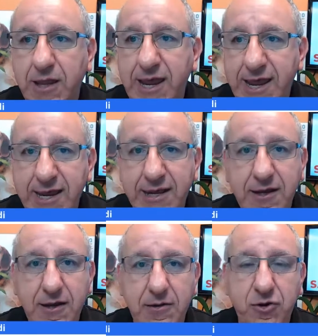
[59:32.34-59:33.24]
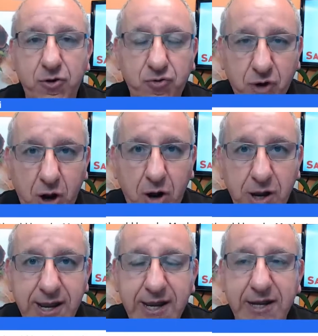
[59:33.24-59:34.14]
egg, raw
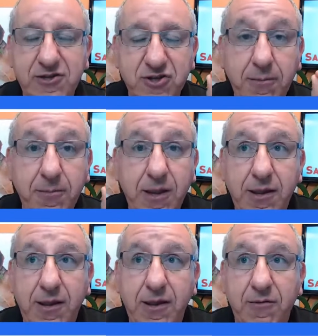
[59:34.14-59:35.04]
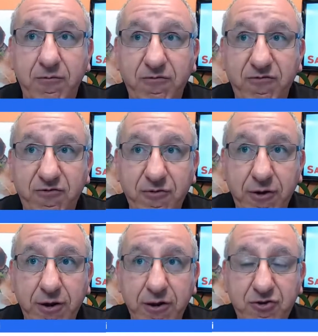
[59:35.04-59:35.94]
egg, some
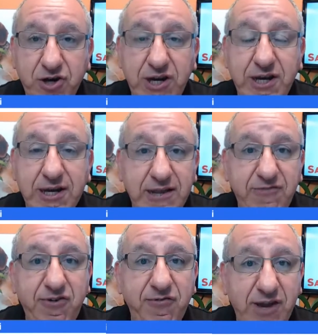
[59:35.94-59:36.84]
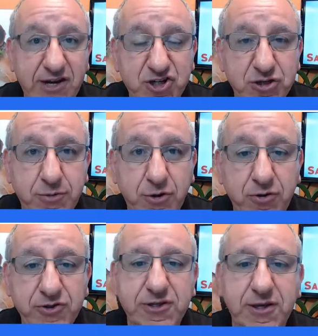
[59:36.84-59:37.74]
green leafy
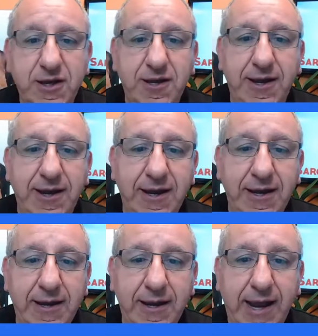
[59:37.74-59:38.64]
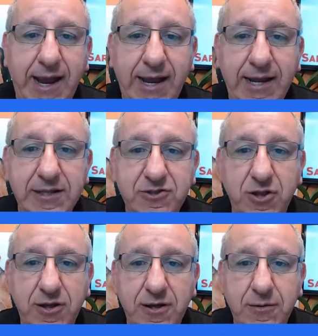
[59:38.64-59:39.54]
vegetables, add
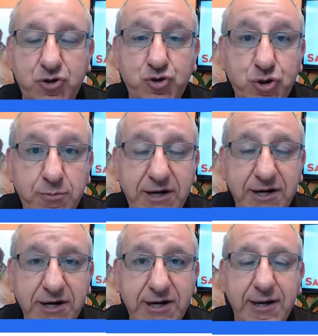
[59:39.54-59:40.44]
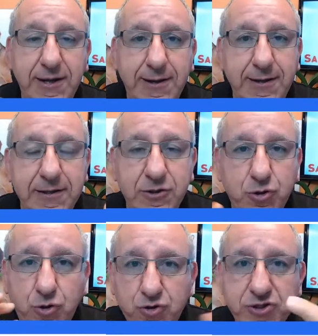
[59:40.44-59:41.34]
turmeric,
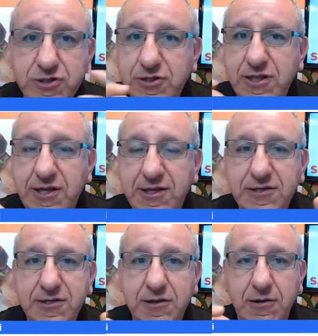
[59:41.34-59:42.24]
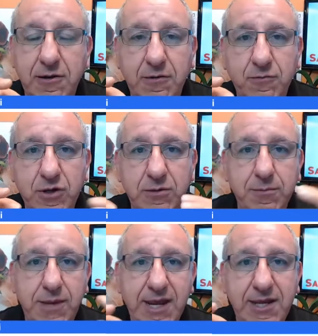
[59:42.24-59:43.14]
Those things will
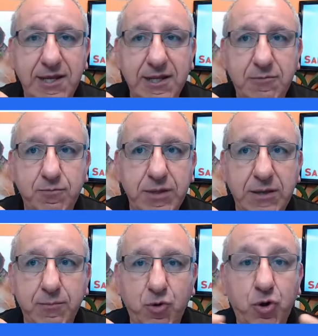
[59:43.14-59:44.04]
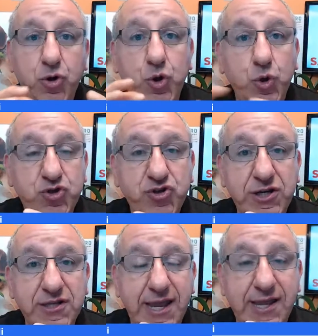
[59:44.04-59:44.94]
make it be more
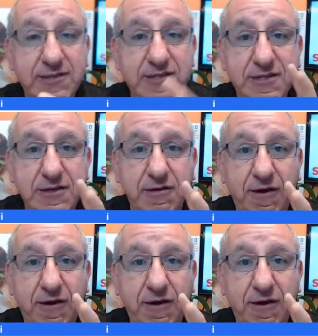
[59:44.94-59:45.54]
nutrient-dense